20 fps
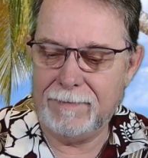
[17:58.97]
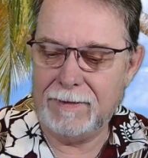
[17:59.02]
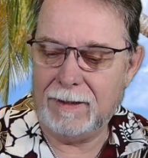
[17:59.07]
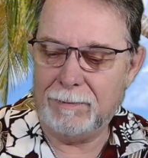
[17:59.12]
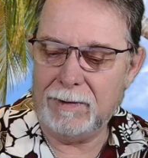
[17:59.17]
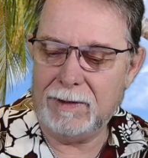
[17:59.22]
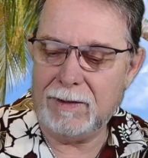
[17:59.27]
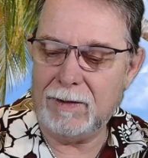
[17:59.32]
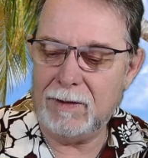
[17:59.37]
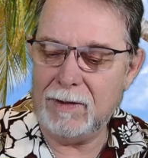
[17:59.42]

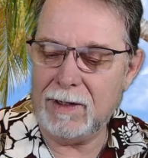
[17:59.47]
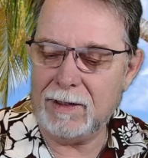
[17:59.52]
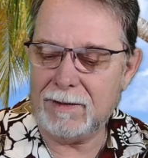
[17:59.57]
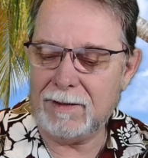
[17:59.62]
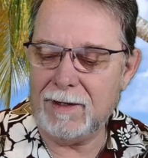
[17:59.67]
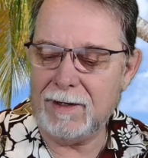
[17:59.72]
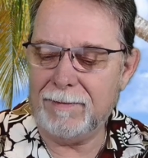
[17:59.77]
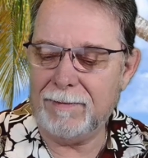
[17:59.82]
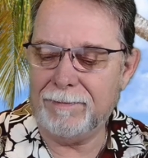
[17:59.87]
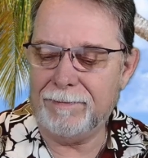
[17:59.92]
Until next
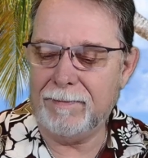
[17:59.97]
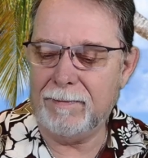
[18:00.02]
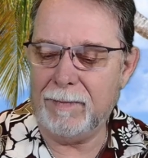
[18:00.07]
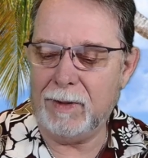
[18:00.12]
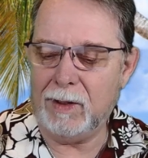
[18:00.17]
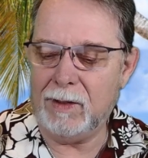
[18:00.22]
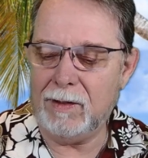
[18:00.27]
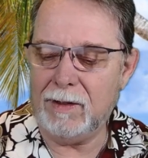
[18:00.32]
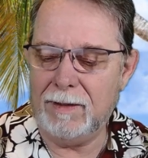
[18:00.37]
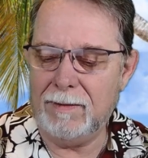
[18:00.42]
time,
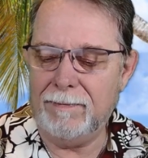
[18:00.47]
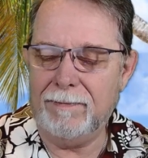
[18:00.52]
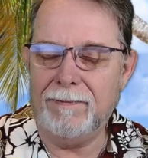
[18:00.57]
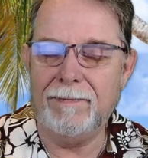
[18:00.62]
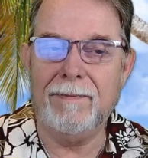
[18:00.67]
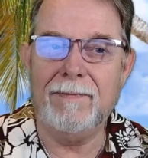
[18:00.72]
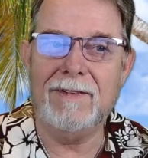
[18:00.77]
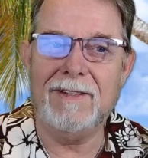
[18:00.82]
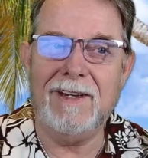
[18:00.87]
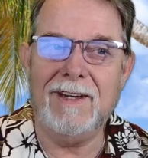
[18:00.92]
be good.
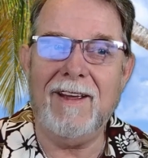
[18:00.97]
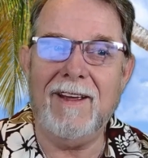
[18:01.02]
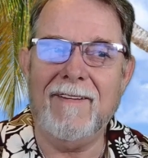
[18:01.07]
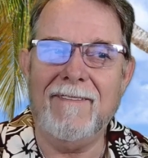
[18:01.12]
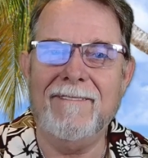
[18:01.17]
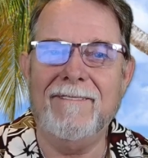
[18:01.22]
See ya.